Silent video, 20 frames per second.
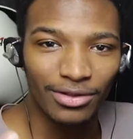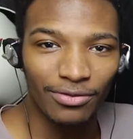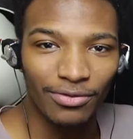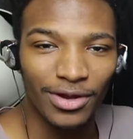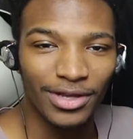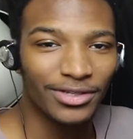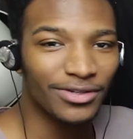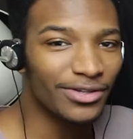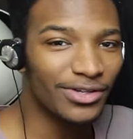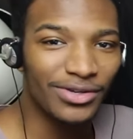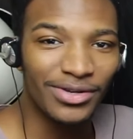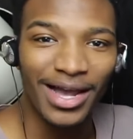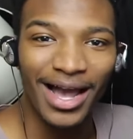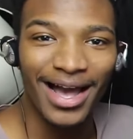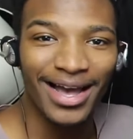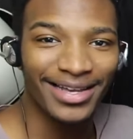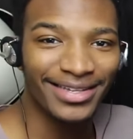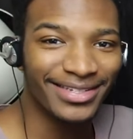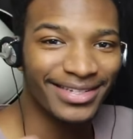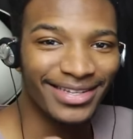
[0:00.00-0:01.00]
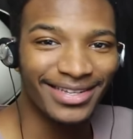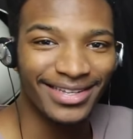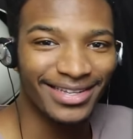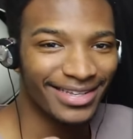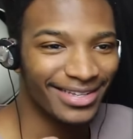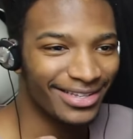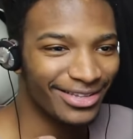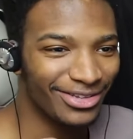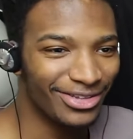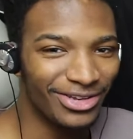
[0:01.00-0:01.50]
The rest of you guys,
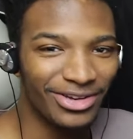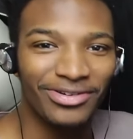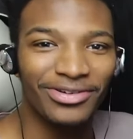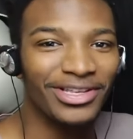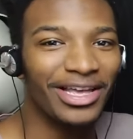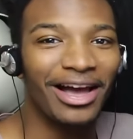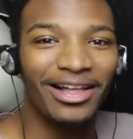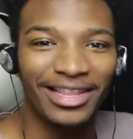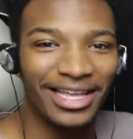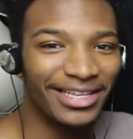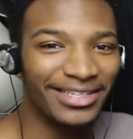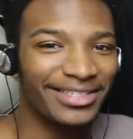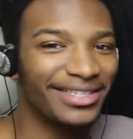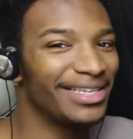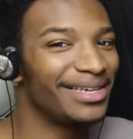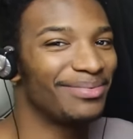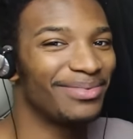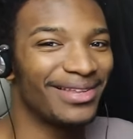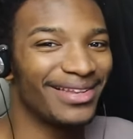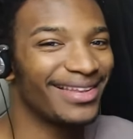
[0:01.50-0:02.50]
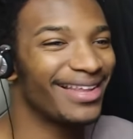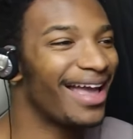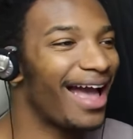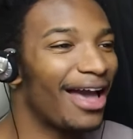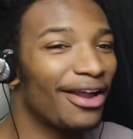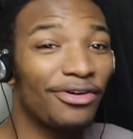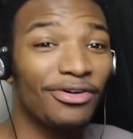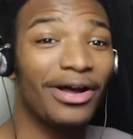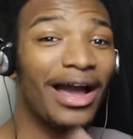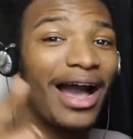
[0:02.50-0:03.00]
you know what, y'all ain't sleeping.
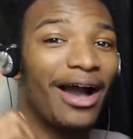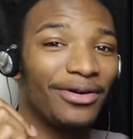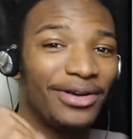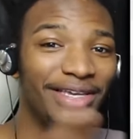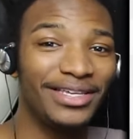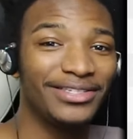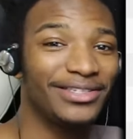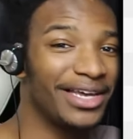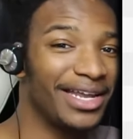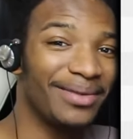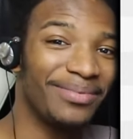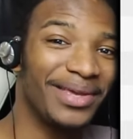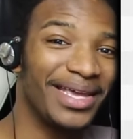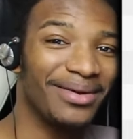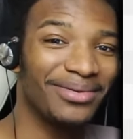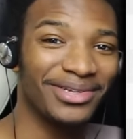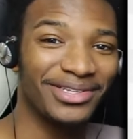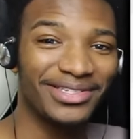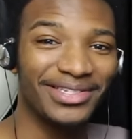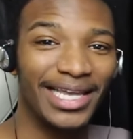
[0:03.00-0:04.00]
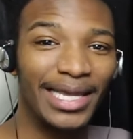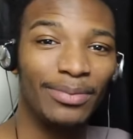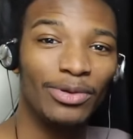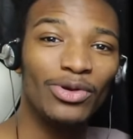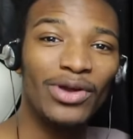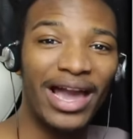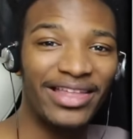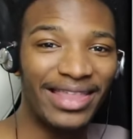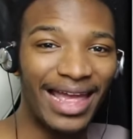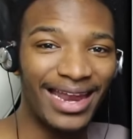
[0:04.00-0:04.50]
I don't know how he's gonna be able to sleep.
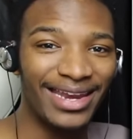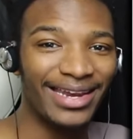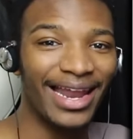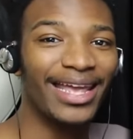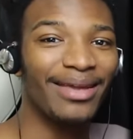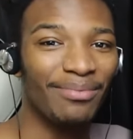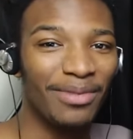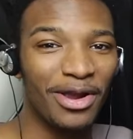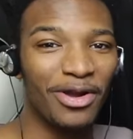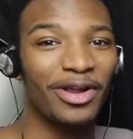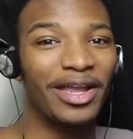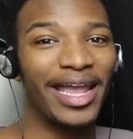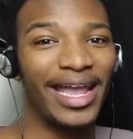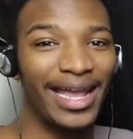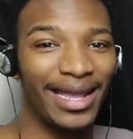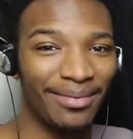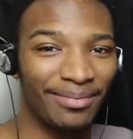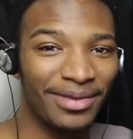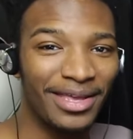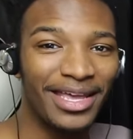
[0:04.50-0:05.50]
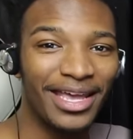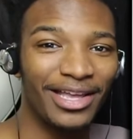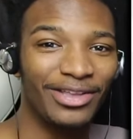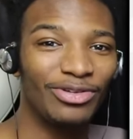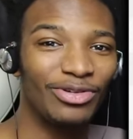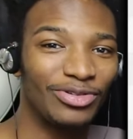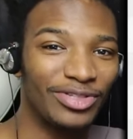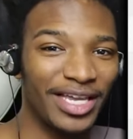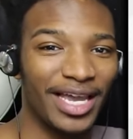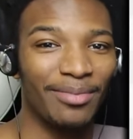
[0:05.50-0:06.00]
You got that nightmare game
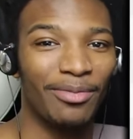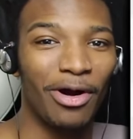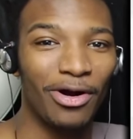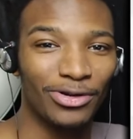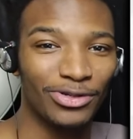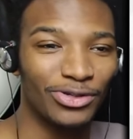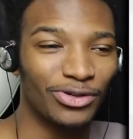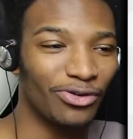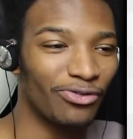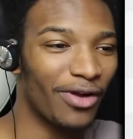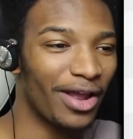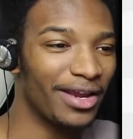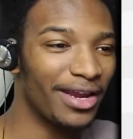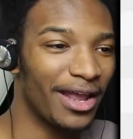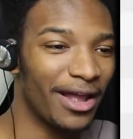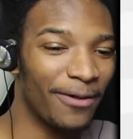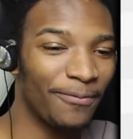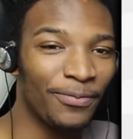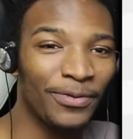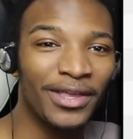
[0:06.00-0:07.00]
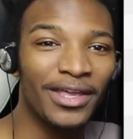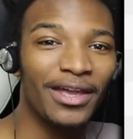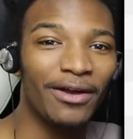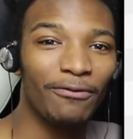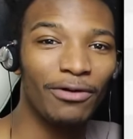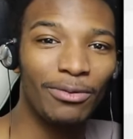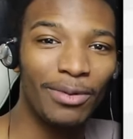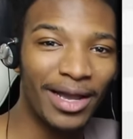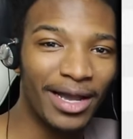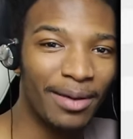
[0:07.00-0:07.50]
in your damn arsenal right now.
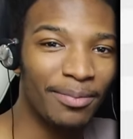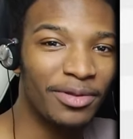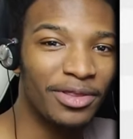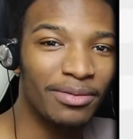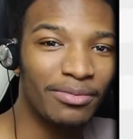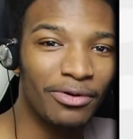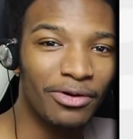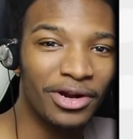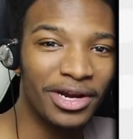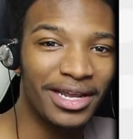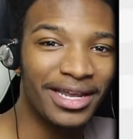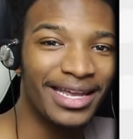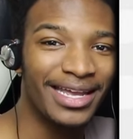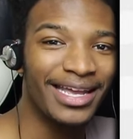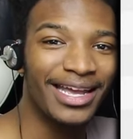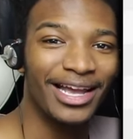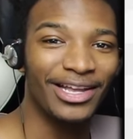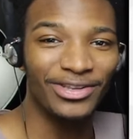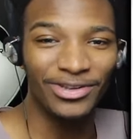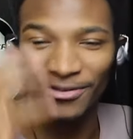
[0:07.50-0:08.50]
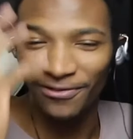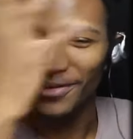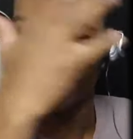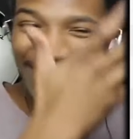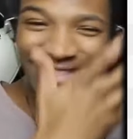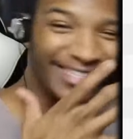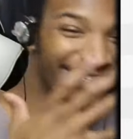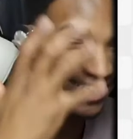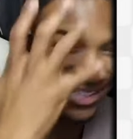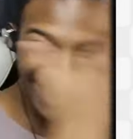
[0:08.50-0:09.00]
we wake up in the morning and your
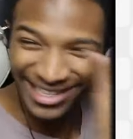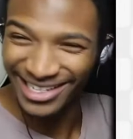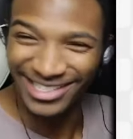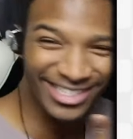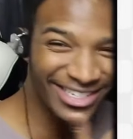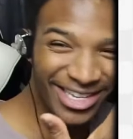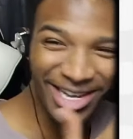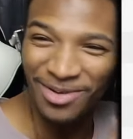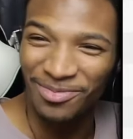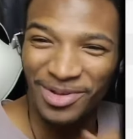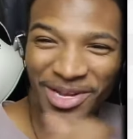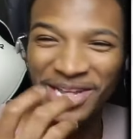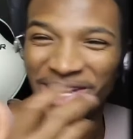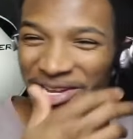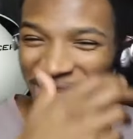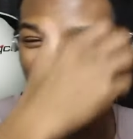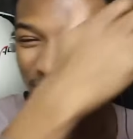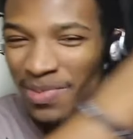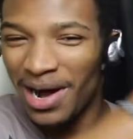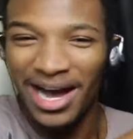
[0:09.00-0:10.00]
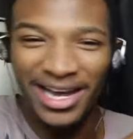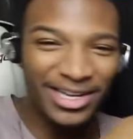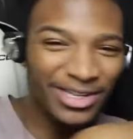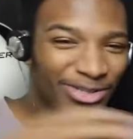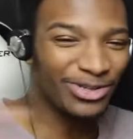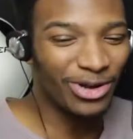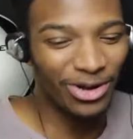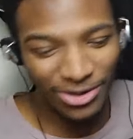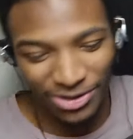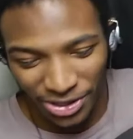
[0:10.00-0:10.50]
face is glitched up, your
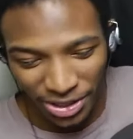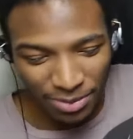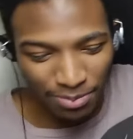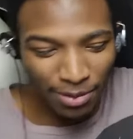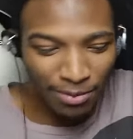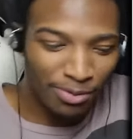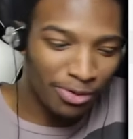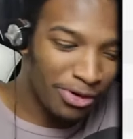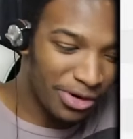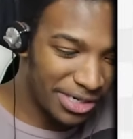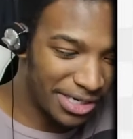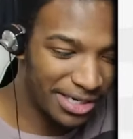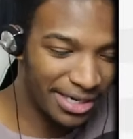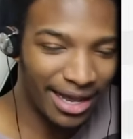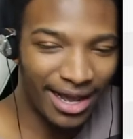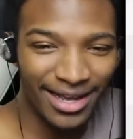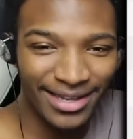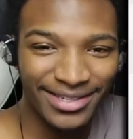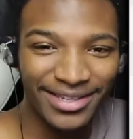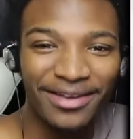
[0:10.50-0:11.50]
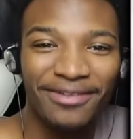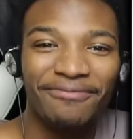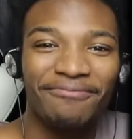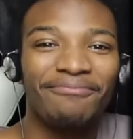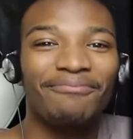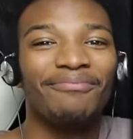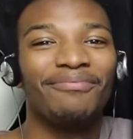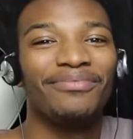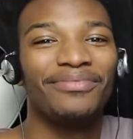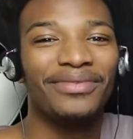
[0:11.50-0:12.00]
body's all disproportionized,
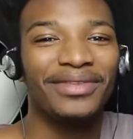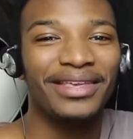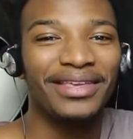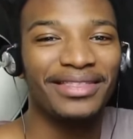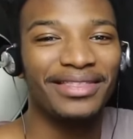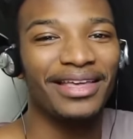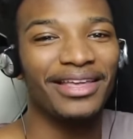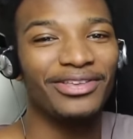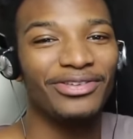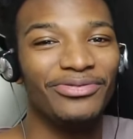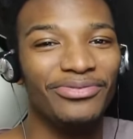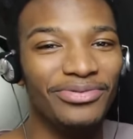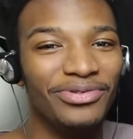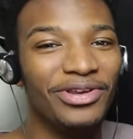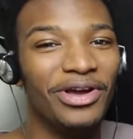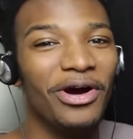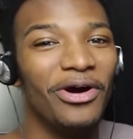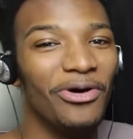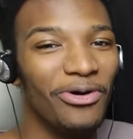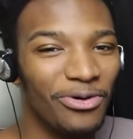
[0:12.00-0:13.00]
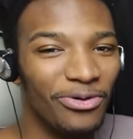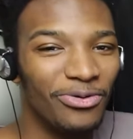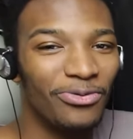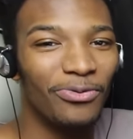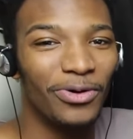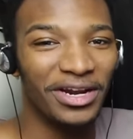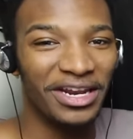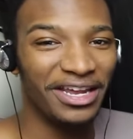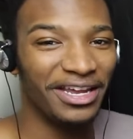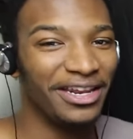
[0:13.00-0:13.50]
then you know
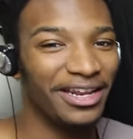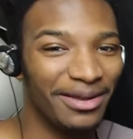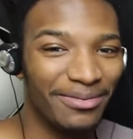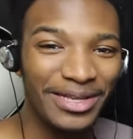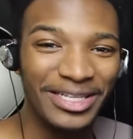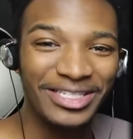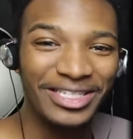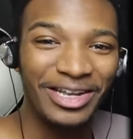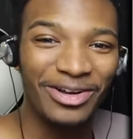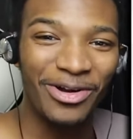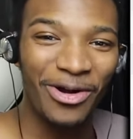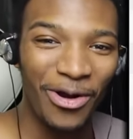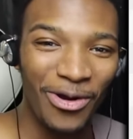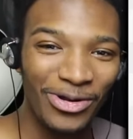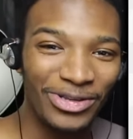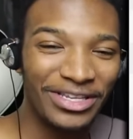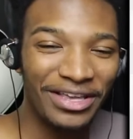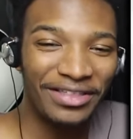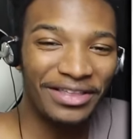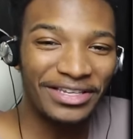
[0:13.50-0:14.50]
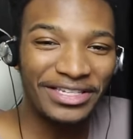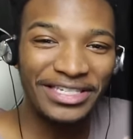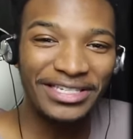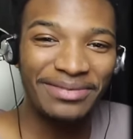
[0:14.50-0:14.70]
what hit him. It's the curse of the